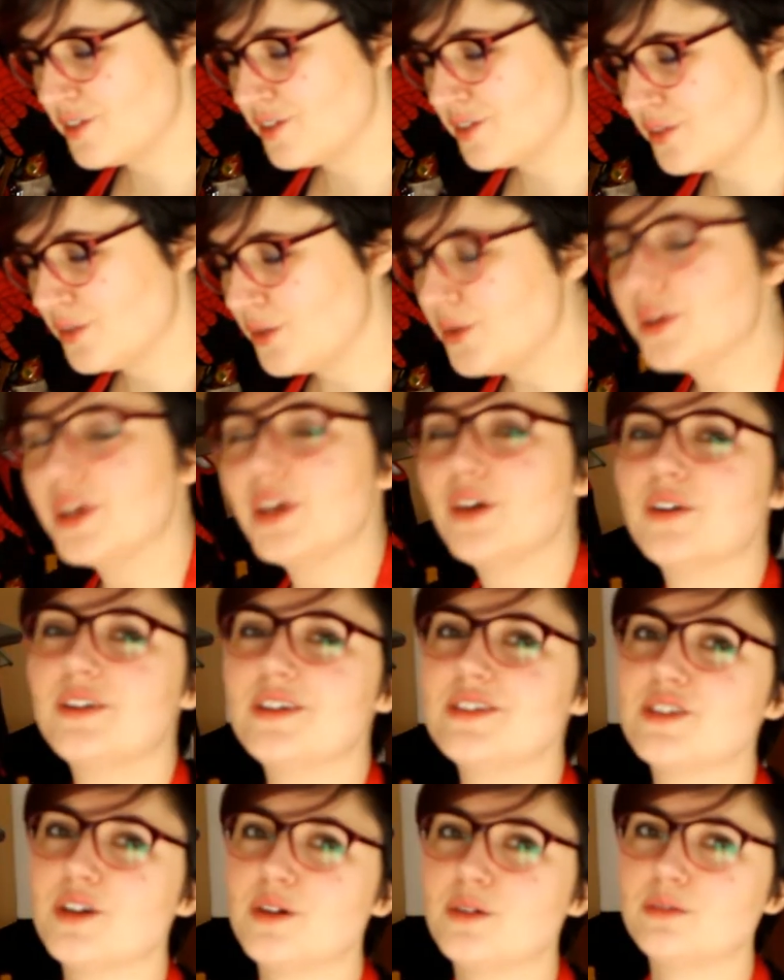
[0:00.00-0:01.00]
cooking on
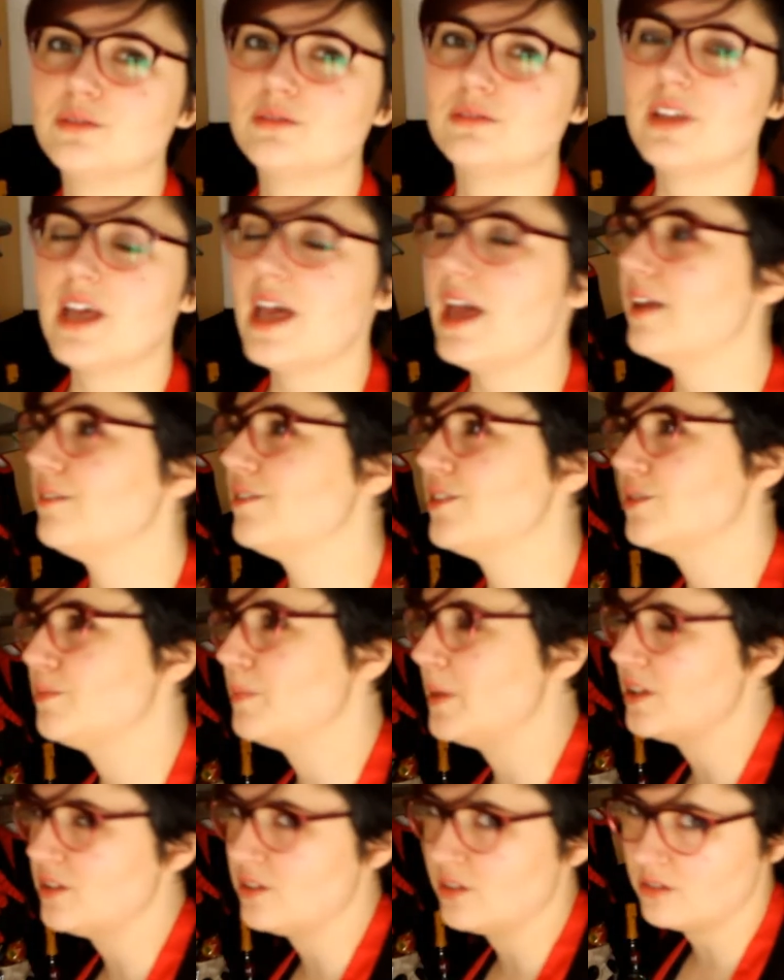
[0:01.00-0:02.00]
its own, it's
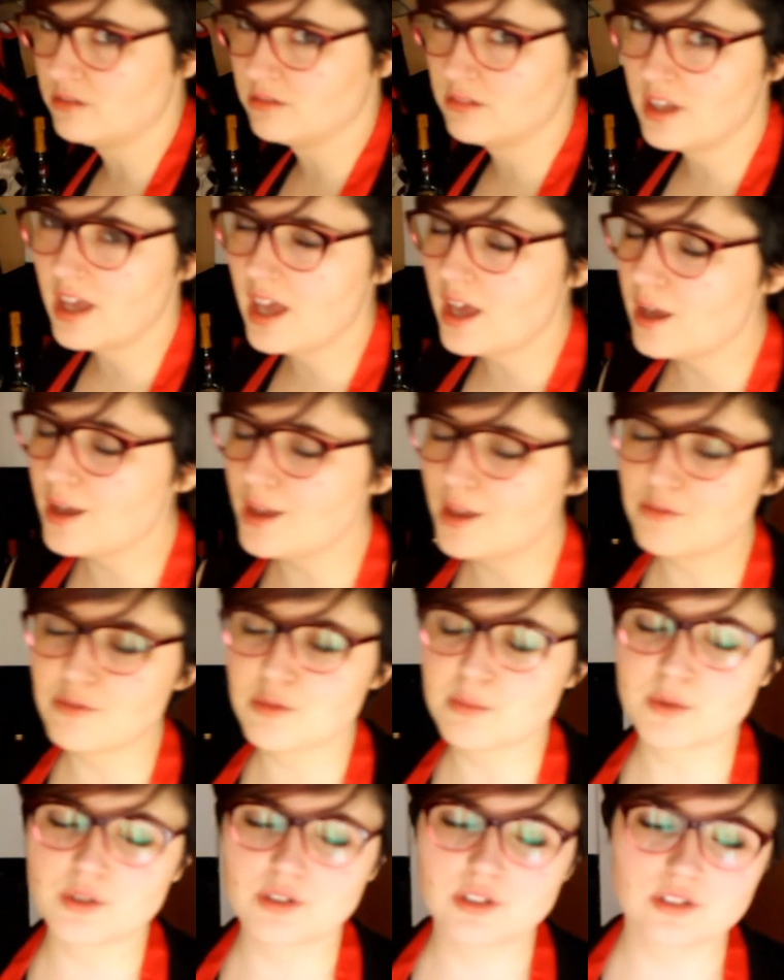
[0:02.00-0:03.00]
been done.
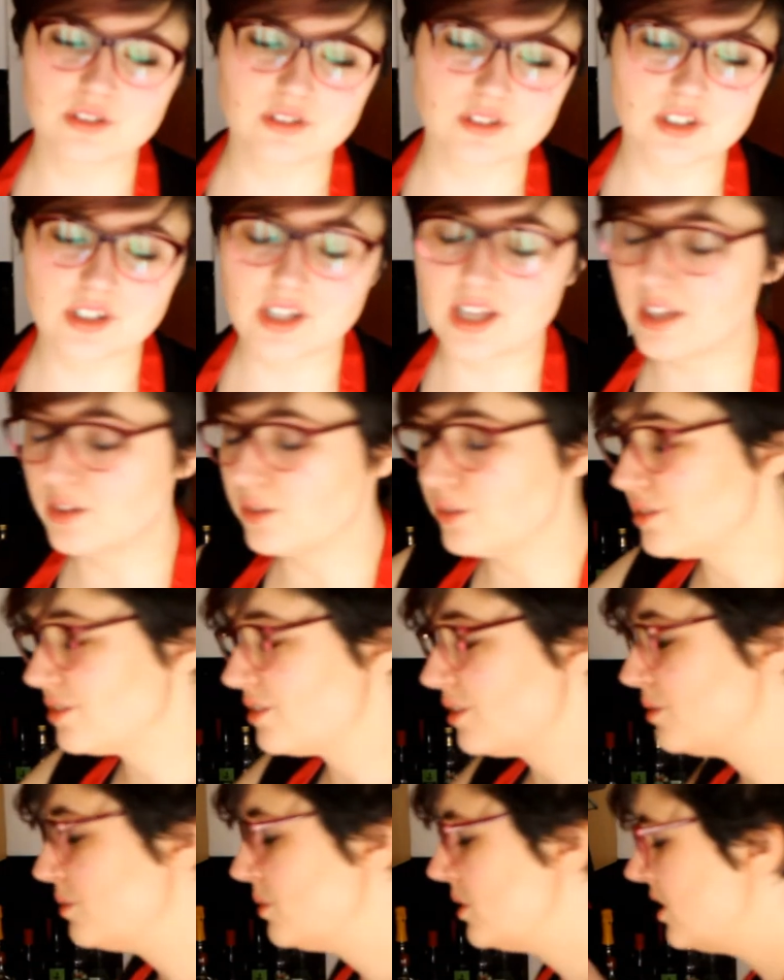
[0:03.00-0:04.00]
Everybody does it, and
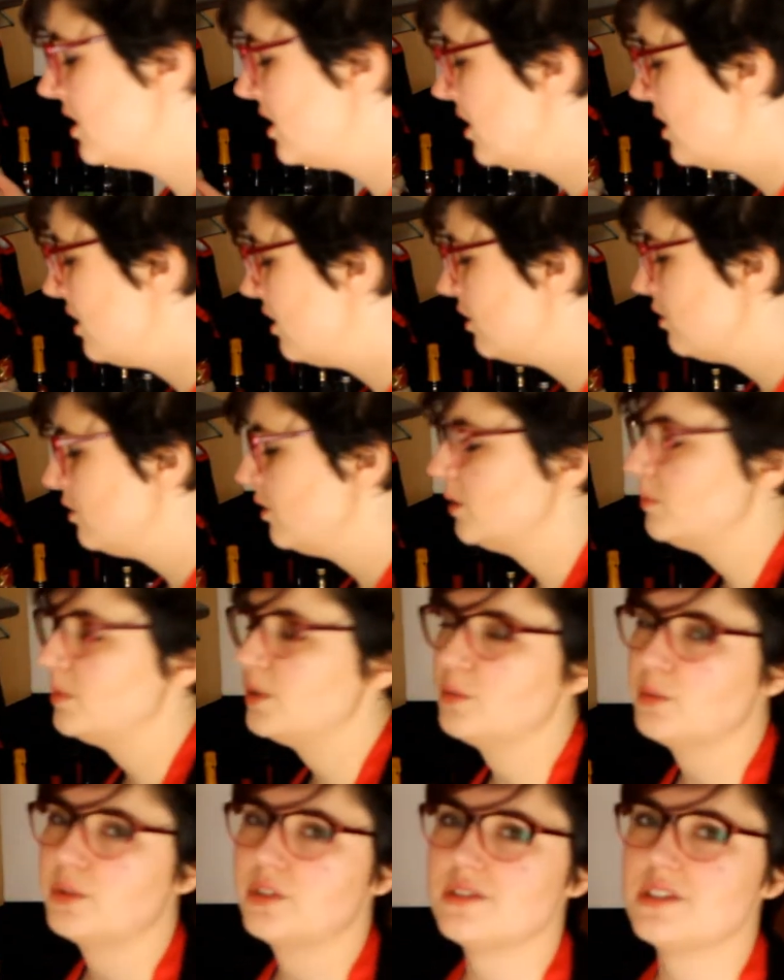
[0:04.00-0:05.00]
also nobody
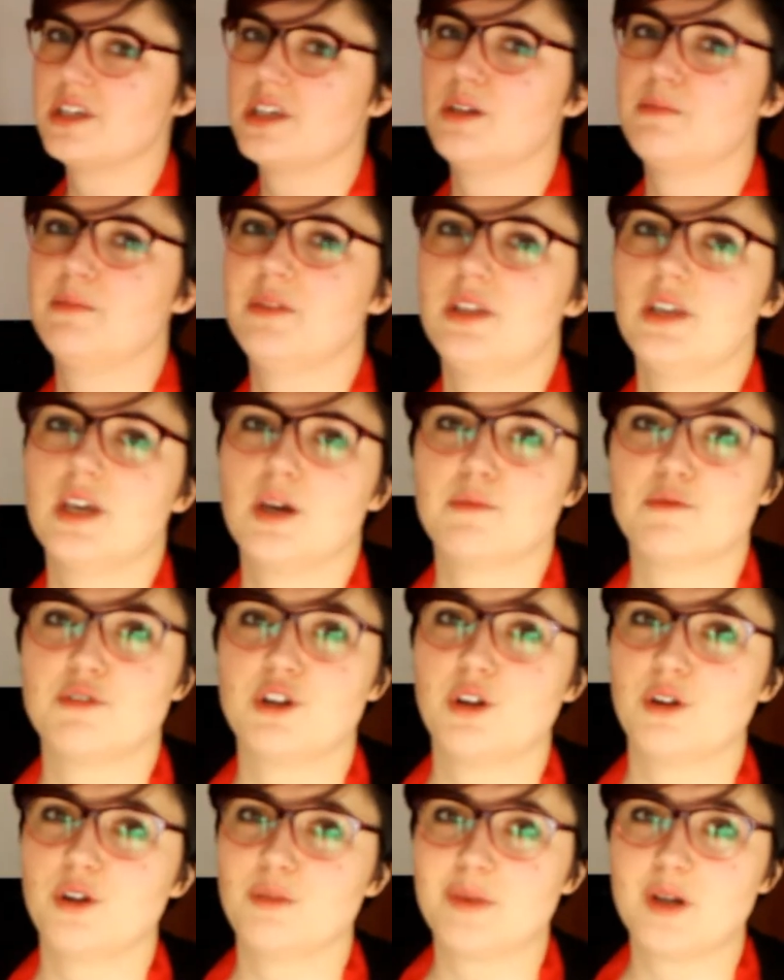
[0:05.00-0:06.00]
wants to hear me yammering
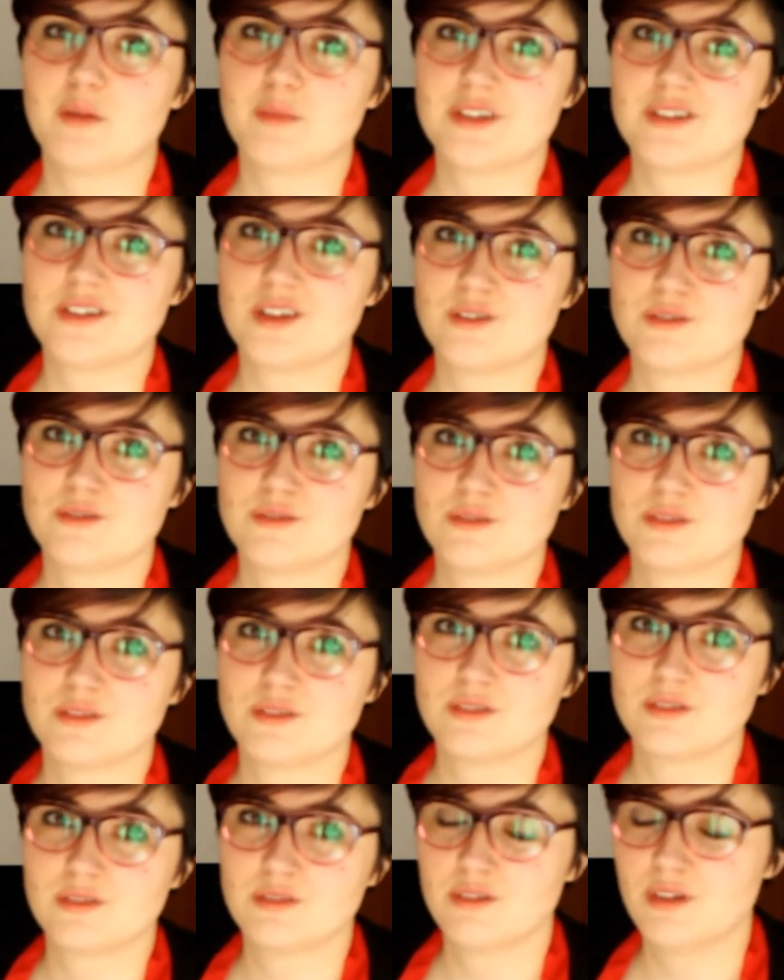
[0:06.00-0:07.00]
on about myself
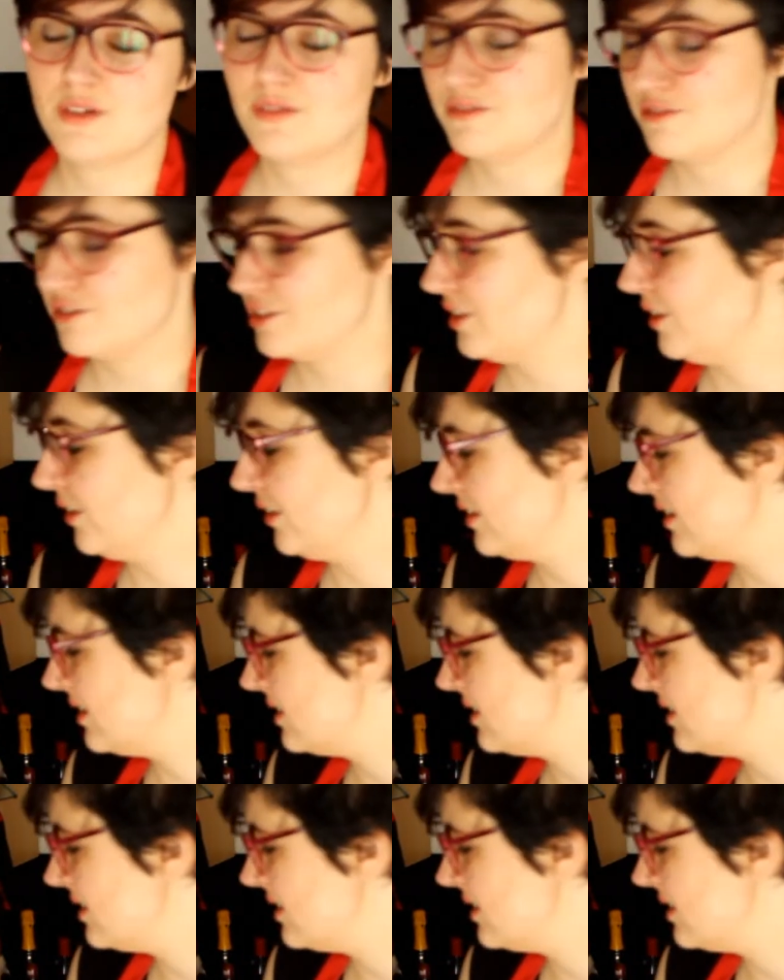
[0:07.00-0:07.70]
for as long as it